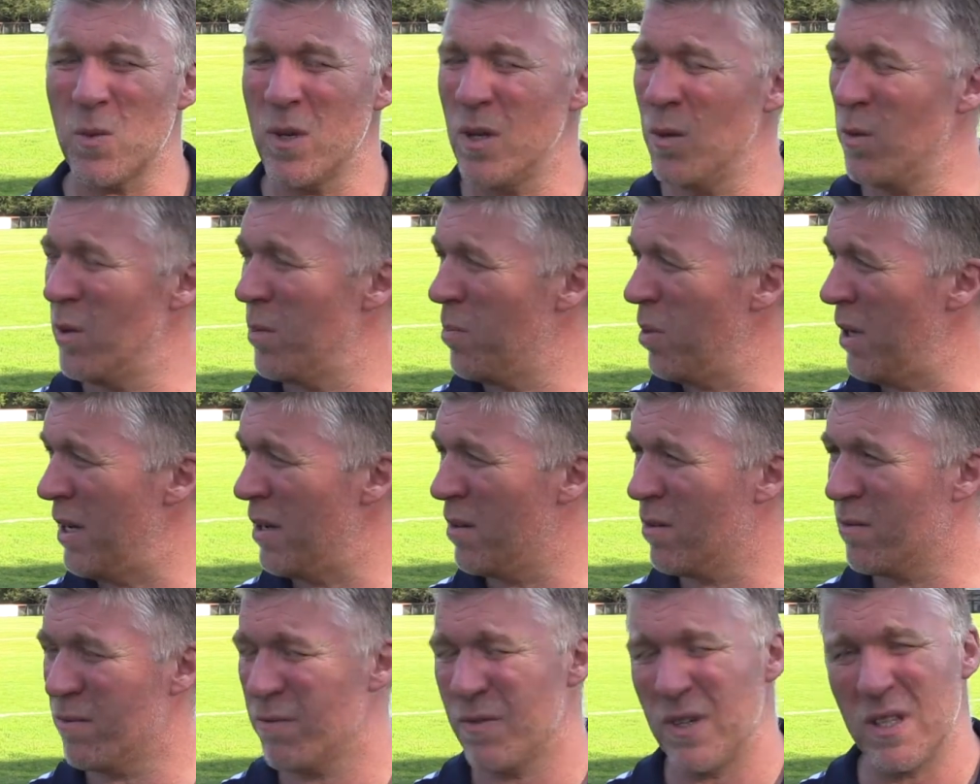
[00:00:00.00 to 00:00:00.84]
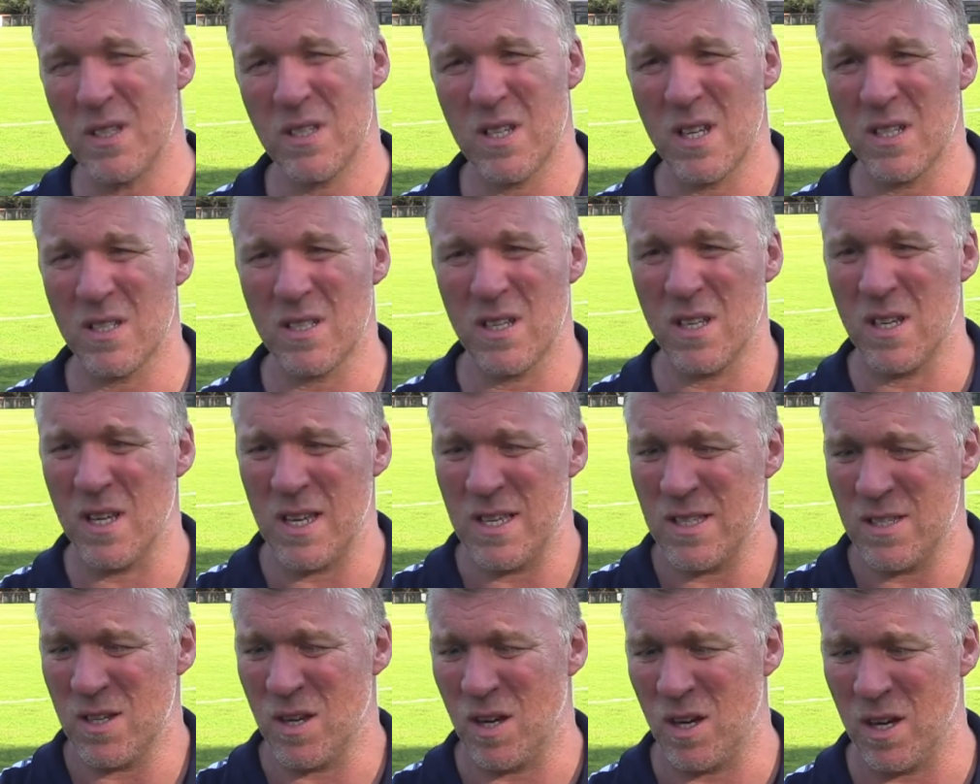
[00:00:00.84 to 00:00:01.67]
We played fantastic
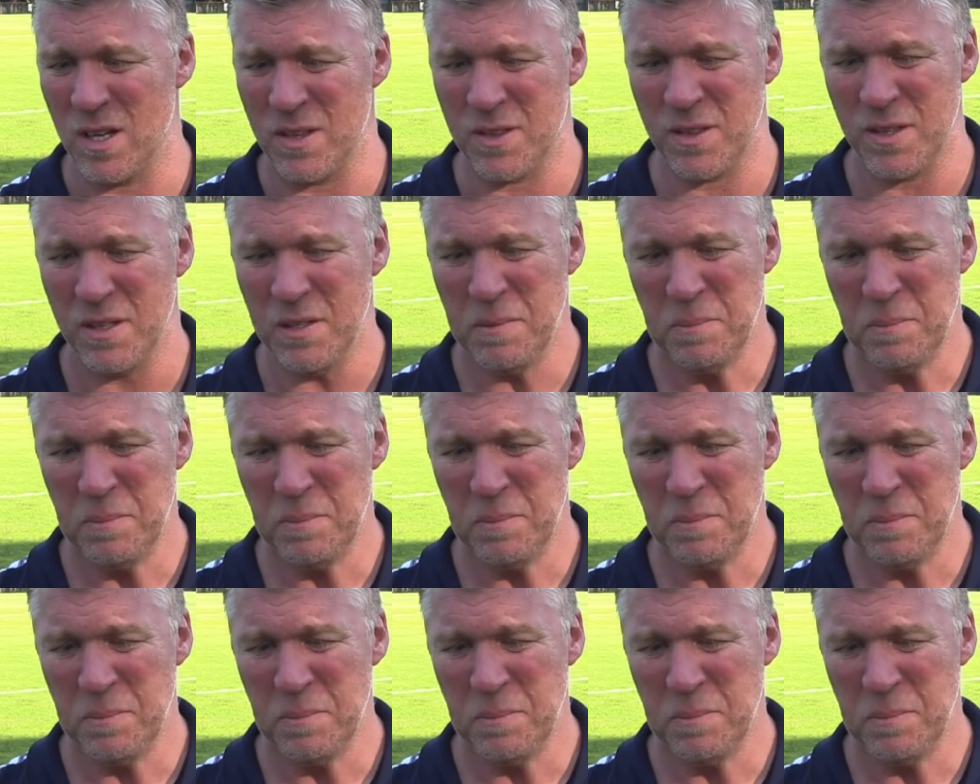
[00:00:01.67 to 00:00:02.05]
against Hythe,